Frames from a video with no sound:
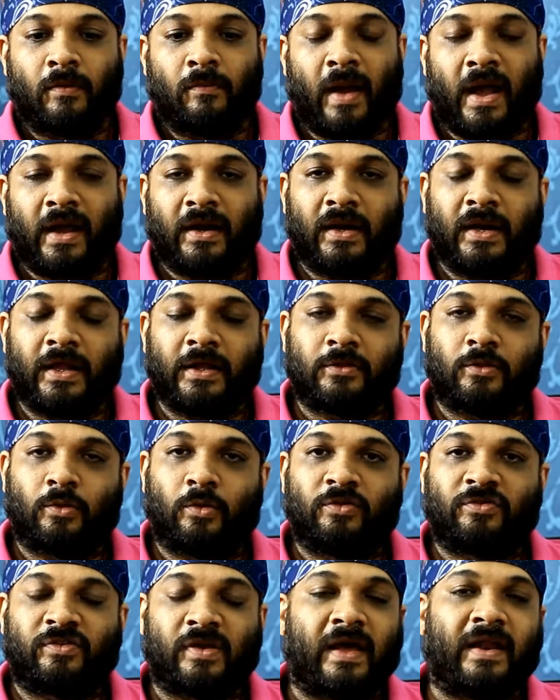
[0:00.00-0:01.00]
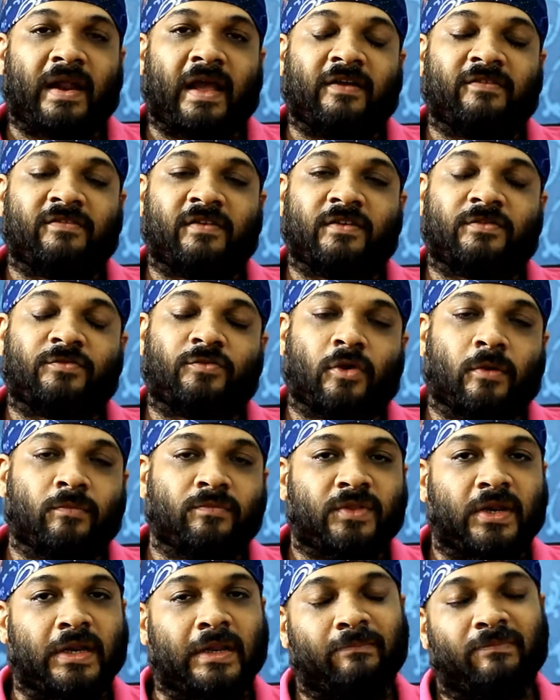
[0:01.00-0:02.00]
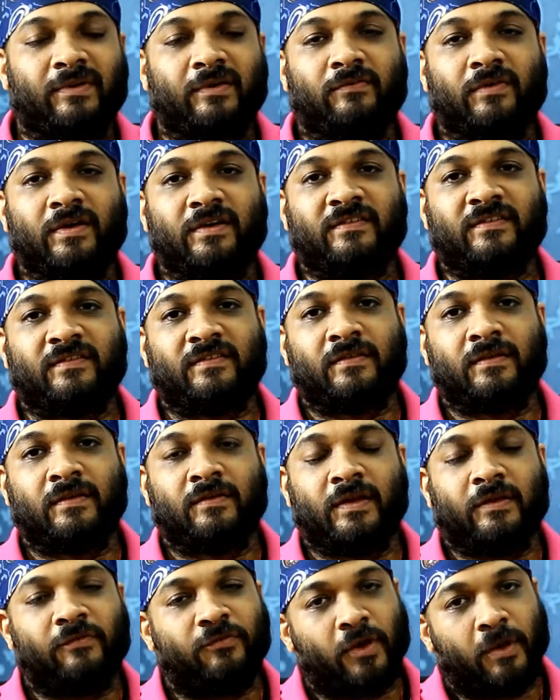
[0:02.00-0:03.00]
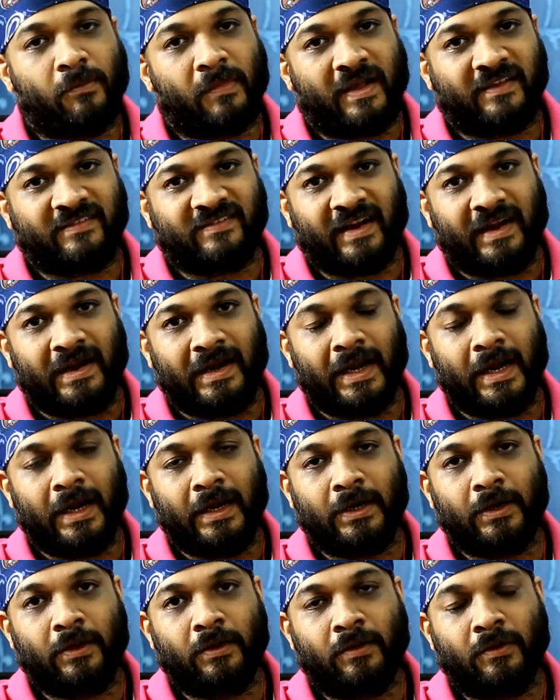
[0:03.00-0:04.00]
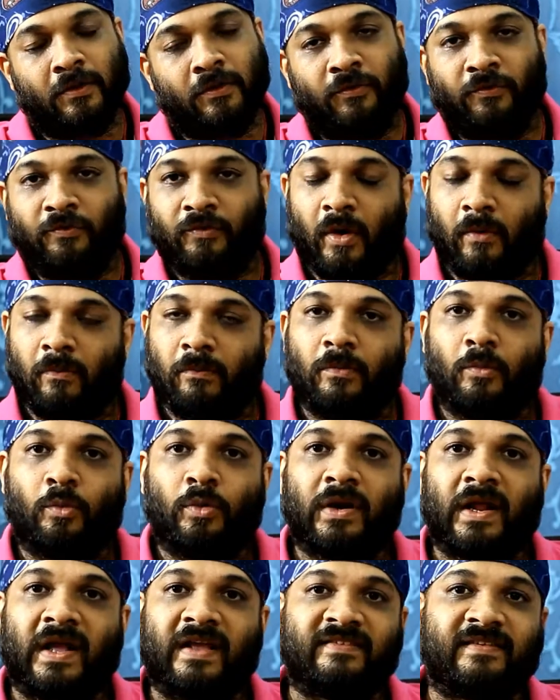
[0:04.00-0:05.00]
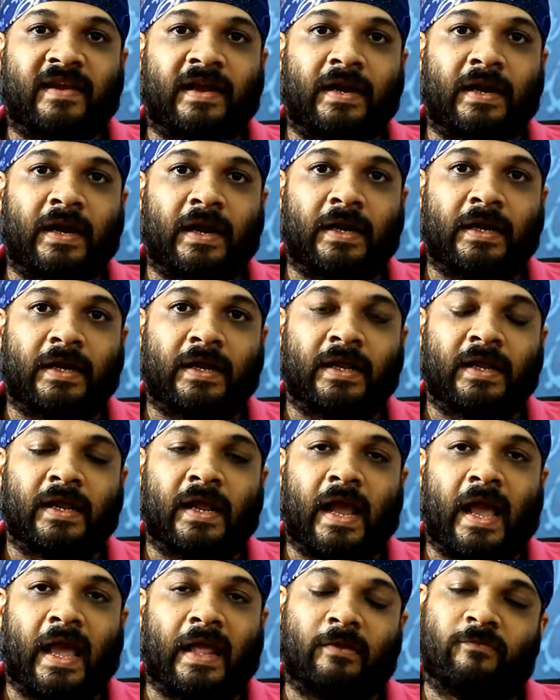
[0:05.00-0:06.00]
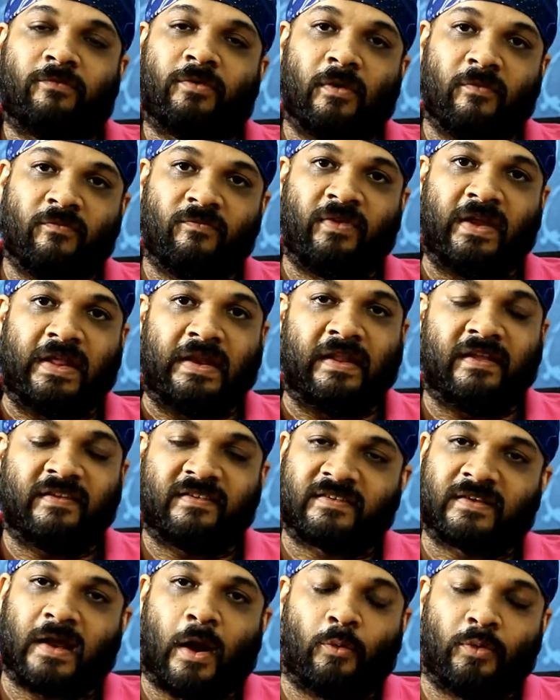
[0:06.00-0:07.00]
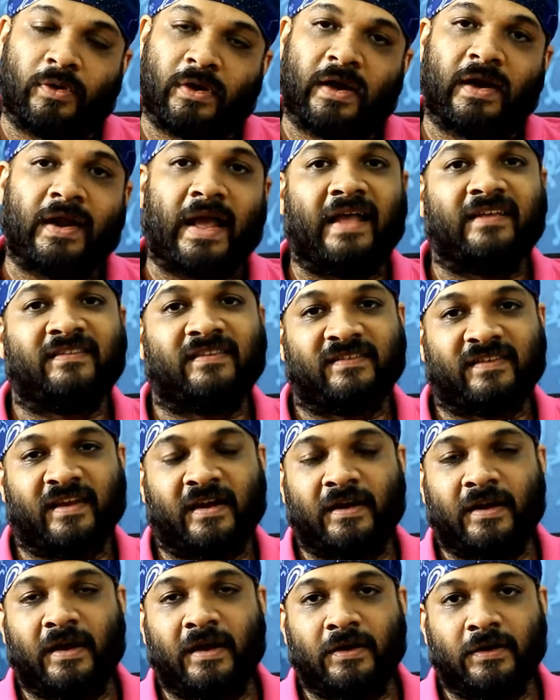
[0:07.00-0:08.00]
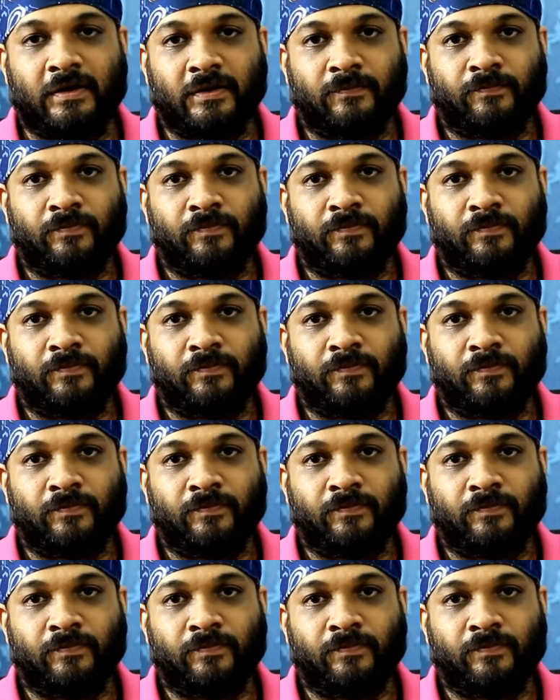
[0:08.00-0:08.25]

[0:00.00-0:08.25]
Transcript: Manglik dosh arises from three pivots, from ascendant, from moon ascendant, and from Venus counted as ascendant.